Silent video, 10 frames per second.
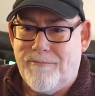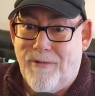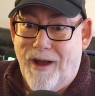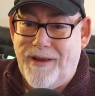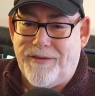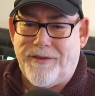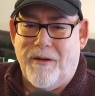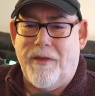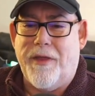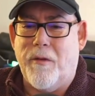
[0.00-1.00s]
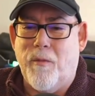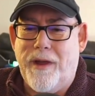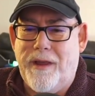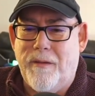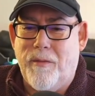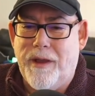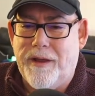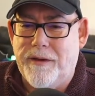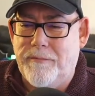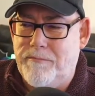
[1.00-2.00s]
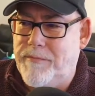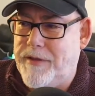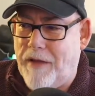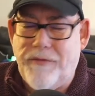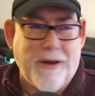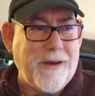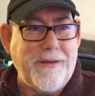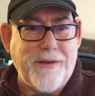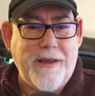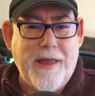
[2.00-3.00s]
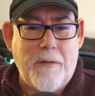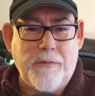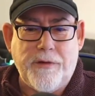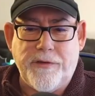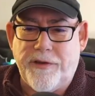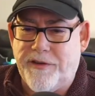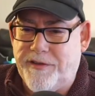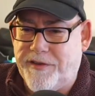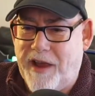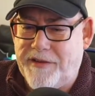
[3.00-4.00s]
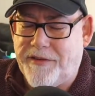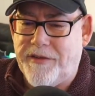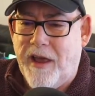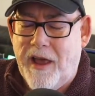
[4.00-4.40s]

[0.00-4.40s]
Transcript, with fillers: Right, so I think we, we can definitely say that was a success.